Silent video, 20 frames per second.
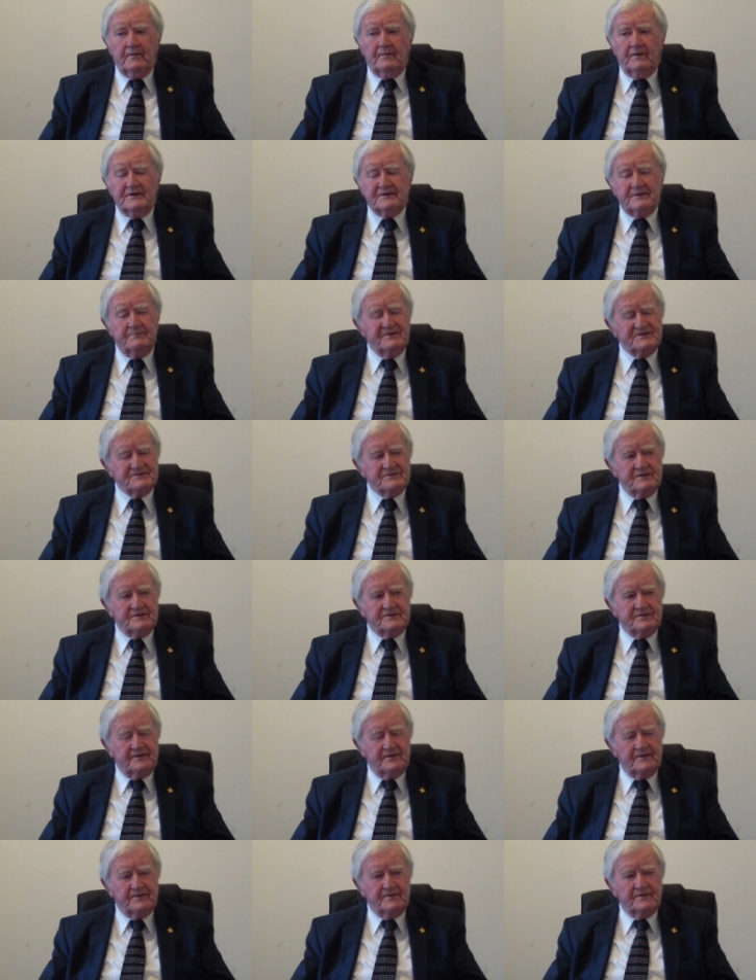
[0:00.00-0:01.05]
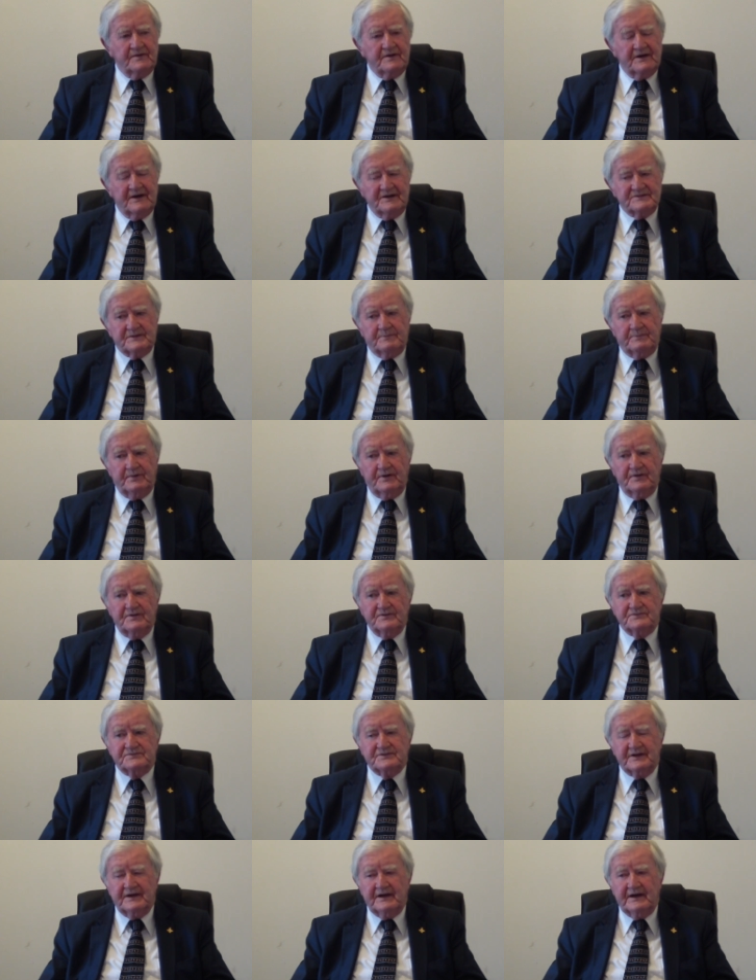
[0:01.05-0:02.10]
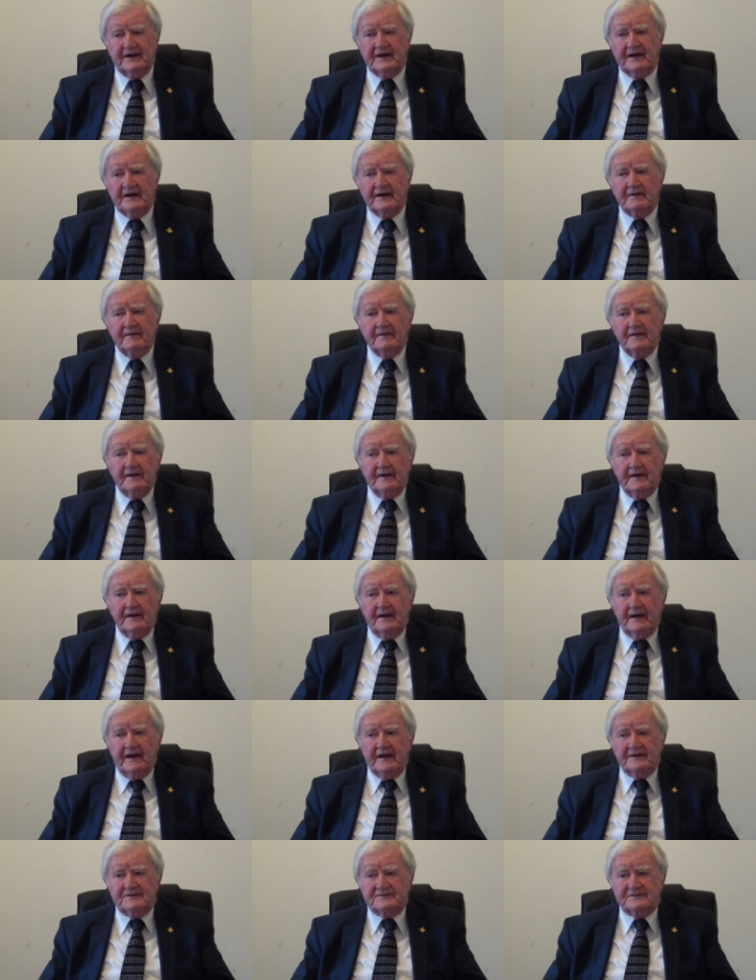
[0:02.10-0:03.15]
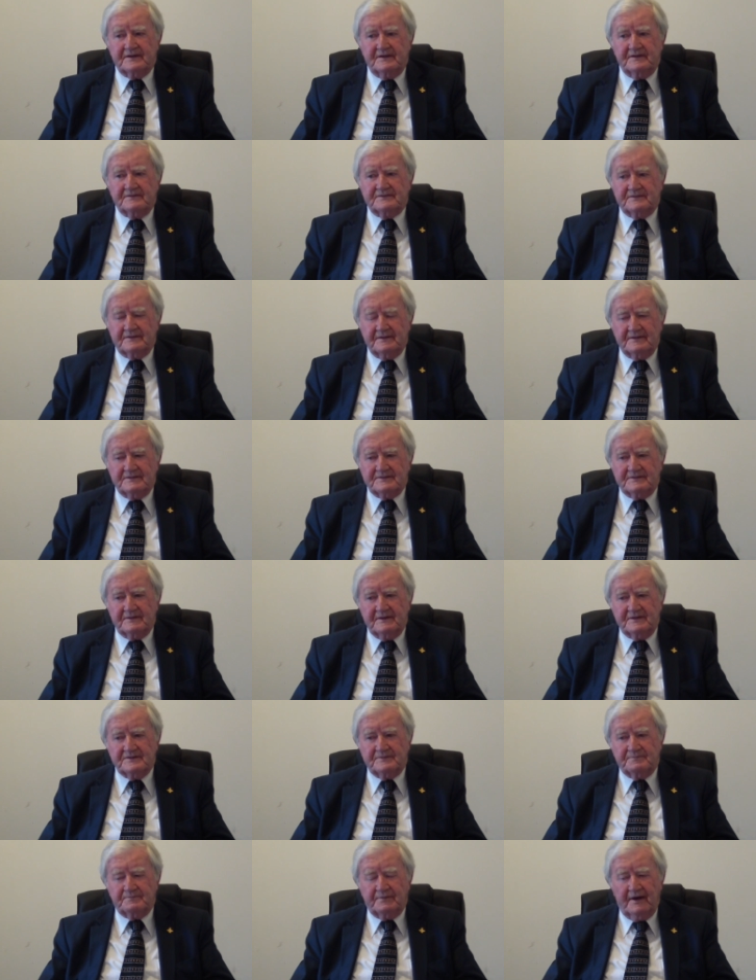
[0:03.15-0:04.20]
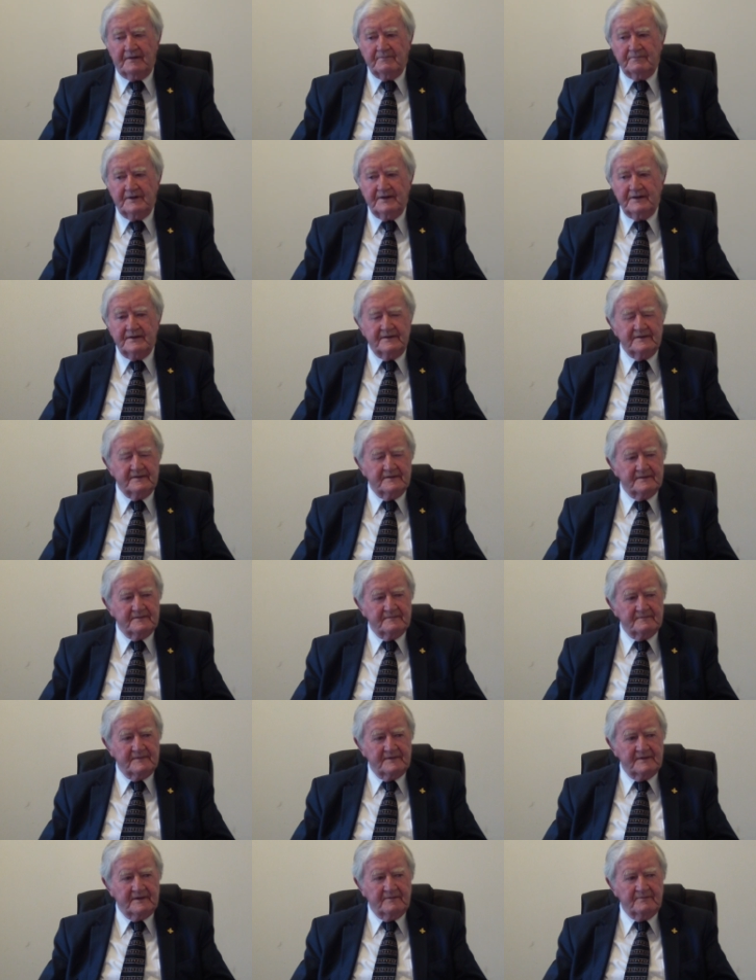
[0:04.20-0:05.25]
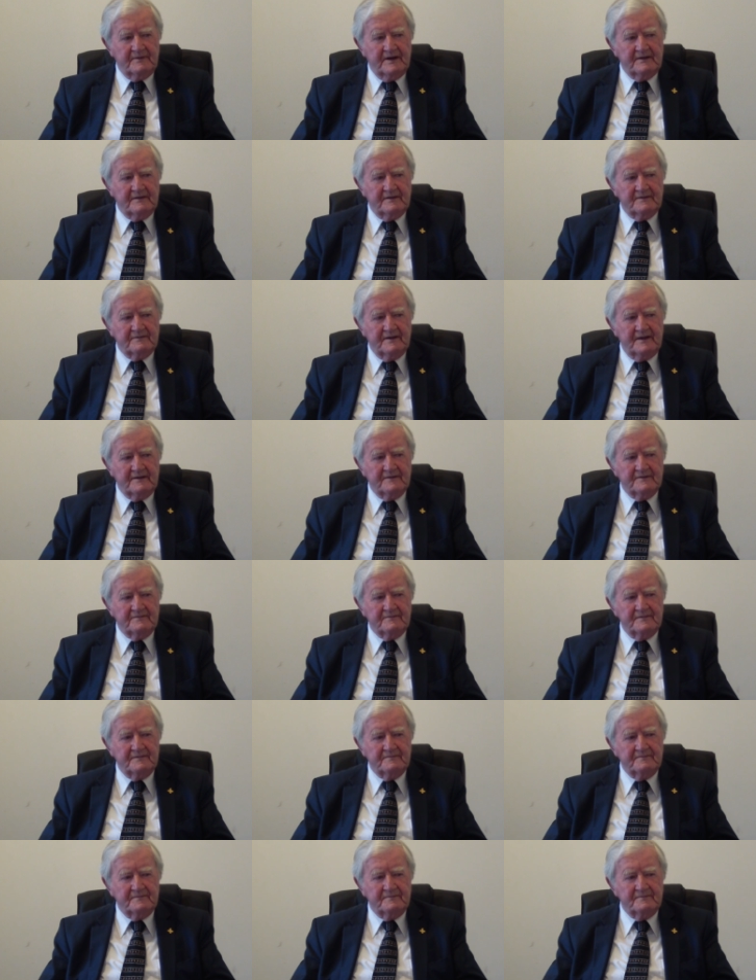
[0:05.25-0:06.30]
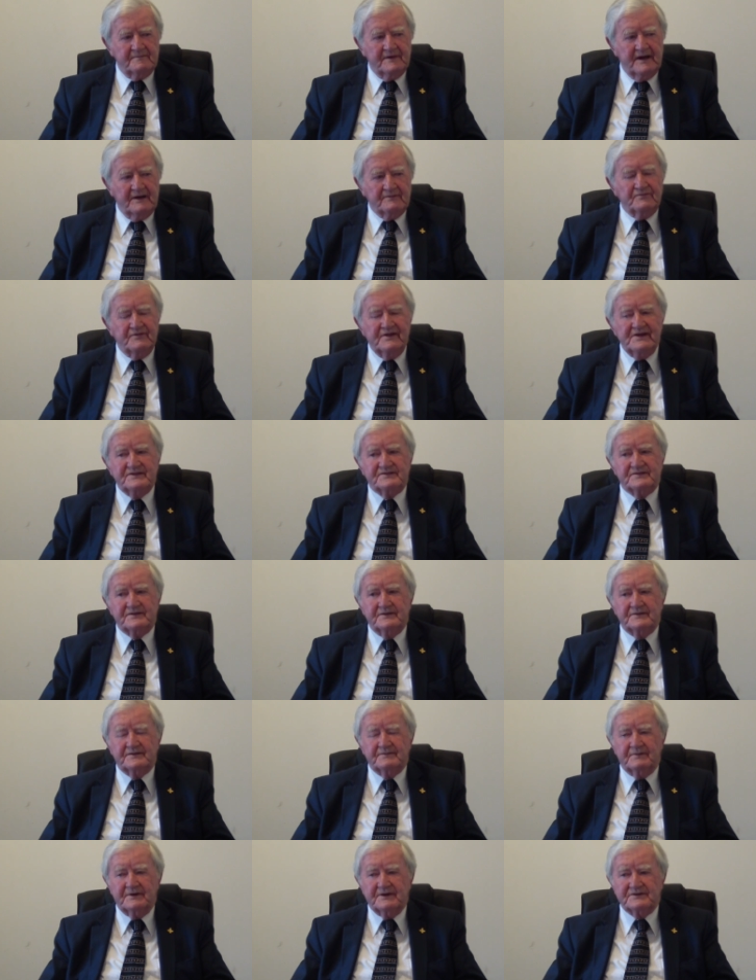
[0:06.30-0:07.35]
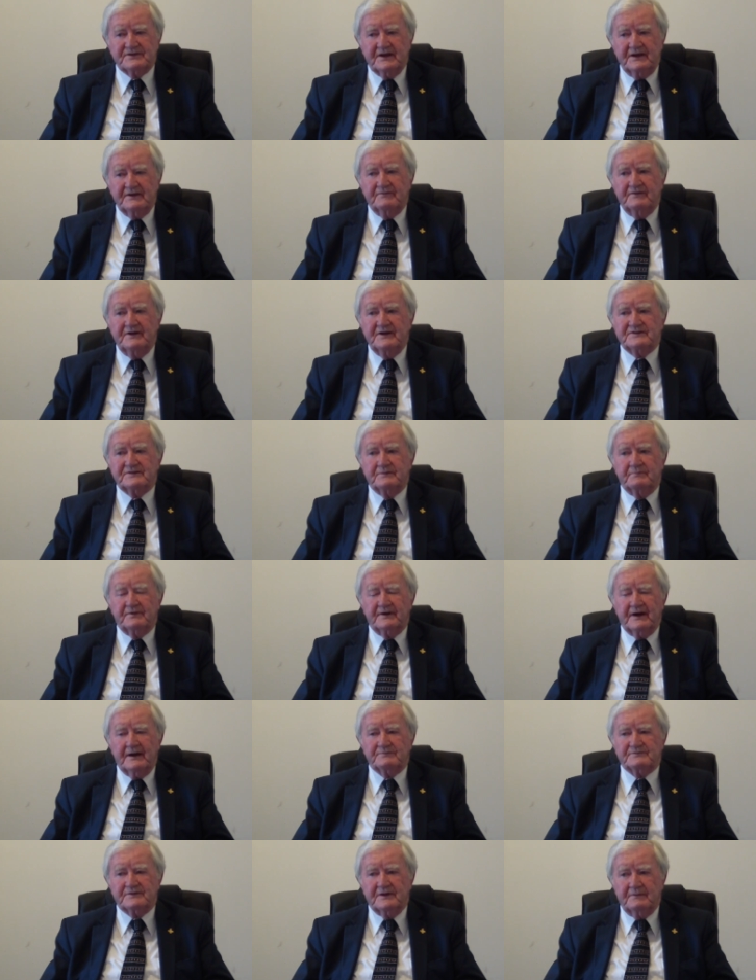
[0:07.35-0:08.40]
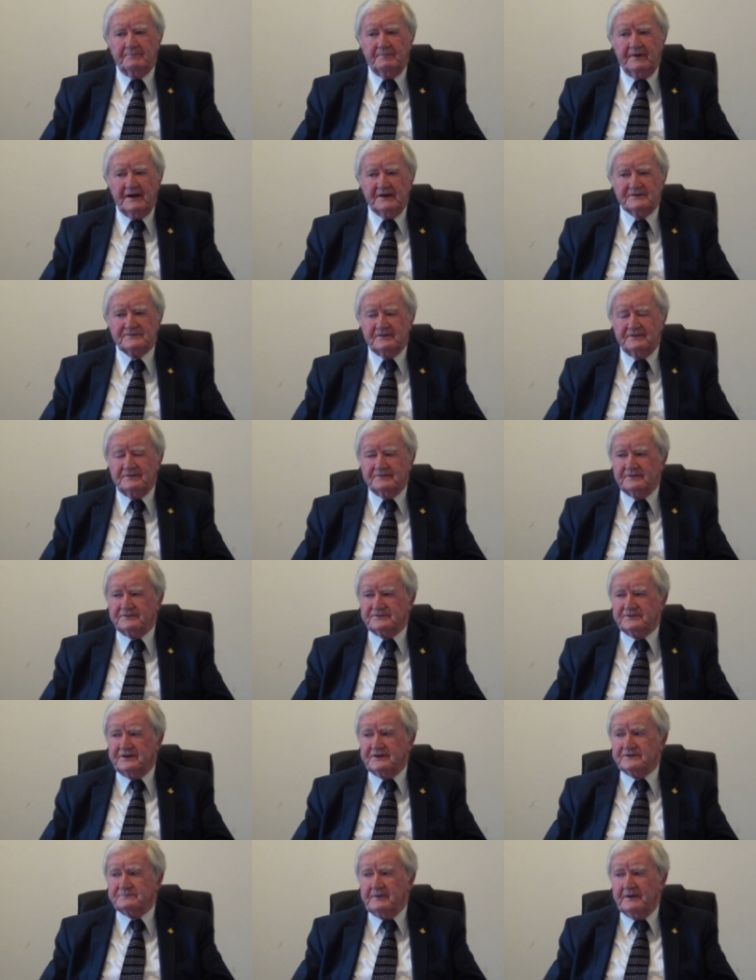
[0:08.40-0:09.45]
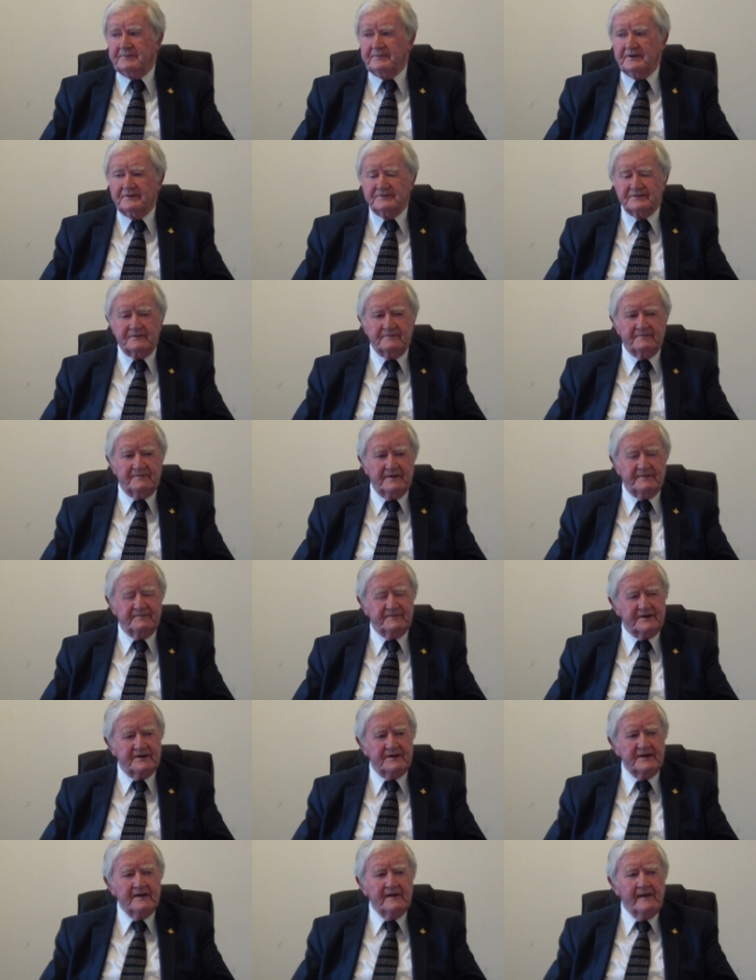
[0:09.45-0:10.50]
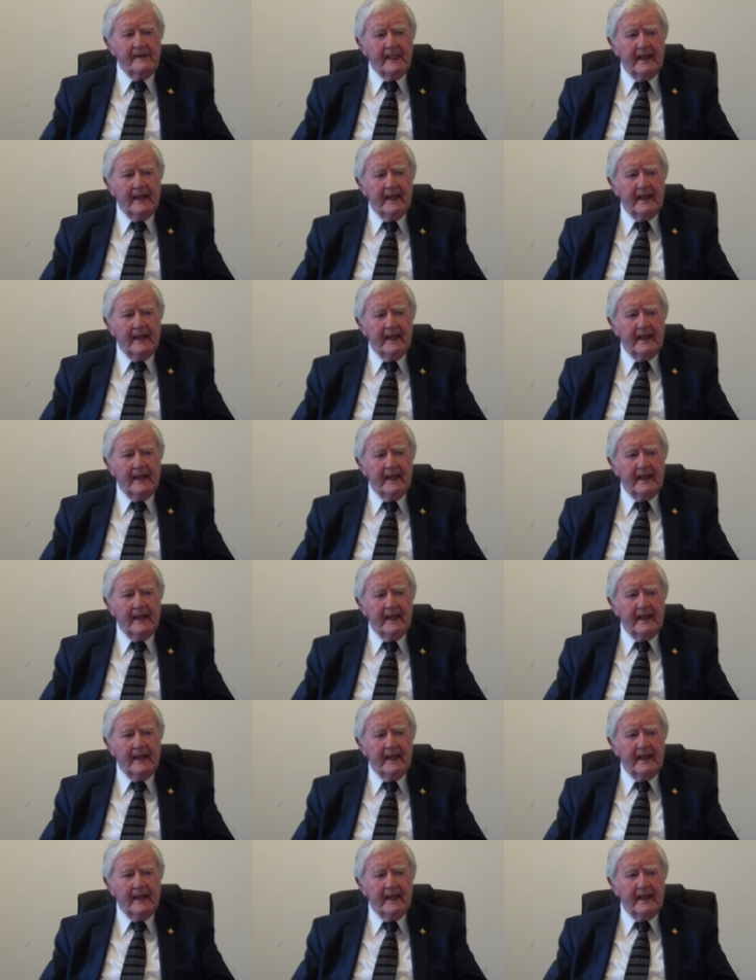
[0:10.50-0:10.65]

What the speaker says: Well, the mistletoe, I suppose, is probably a recent, when I say recent, perhaps in the past 100 years, maybe 150.